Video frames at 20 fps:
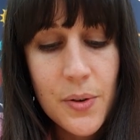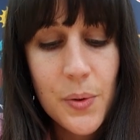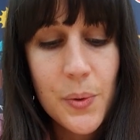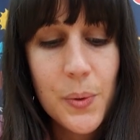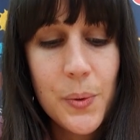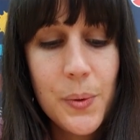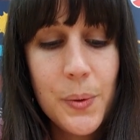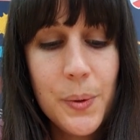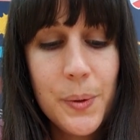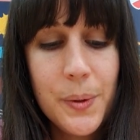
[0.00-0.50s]

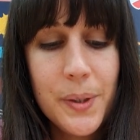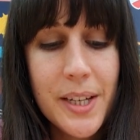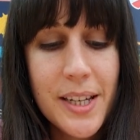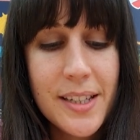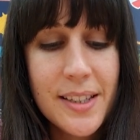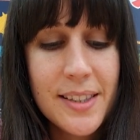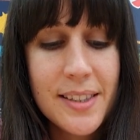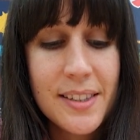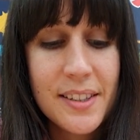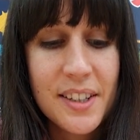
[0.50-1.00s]
Oh
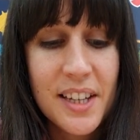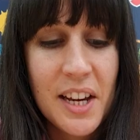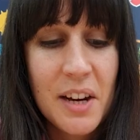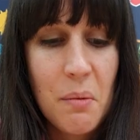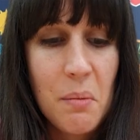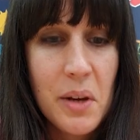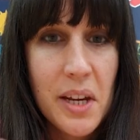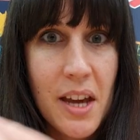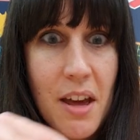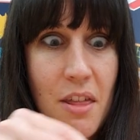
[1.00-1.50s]
yes, can
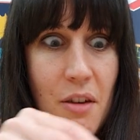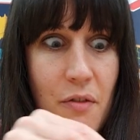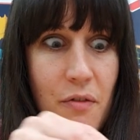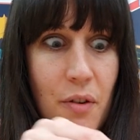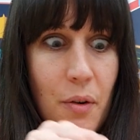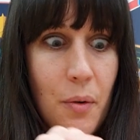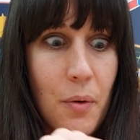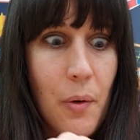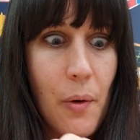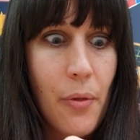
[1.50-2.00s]
we get the
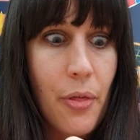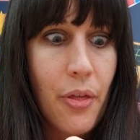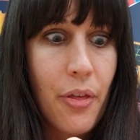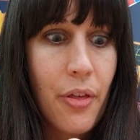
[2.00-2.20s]
4th?